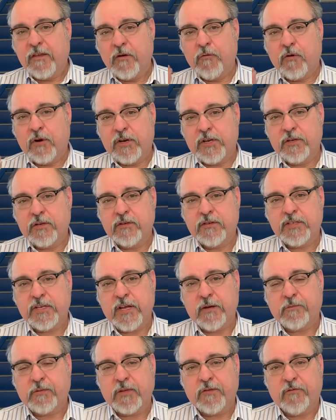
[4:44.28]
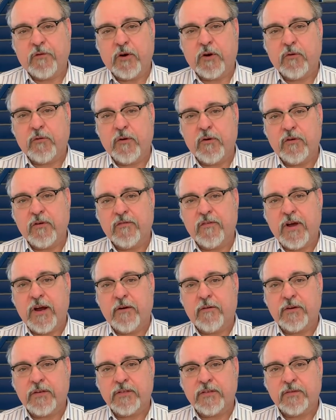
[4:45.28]
want to do sampling for
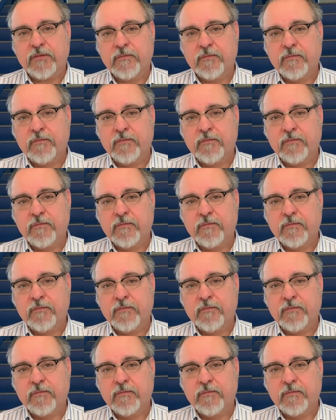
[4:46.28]
coronavirus.